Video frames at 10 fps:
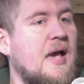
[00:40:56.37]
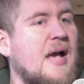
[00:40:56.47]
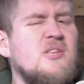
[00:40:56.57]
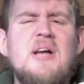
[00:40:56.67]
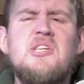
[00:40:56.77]

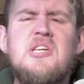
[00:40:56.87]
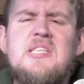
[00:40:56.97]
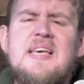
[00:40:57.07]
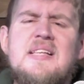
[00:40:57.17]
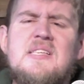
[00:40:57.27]
And so I just
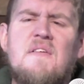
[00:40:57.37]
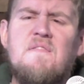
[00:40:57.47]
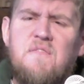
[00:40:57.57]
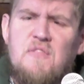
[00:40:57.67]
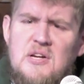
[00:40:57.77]
think it's a
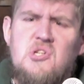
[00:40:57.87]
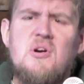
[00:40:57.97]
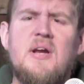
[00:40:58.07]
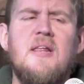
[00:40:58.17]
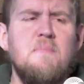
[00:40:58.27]

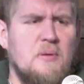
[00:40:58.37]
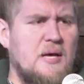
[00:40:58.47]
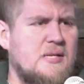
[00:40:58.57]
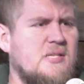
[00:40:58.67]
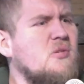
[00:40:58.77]
frustrating
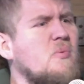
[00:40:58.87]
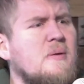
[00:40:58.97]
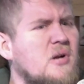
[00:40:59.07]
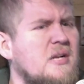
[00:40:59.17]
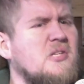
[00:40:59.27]
place. This is what I'm
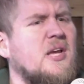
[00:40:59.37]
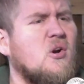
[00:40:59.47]
trying to say.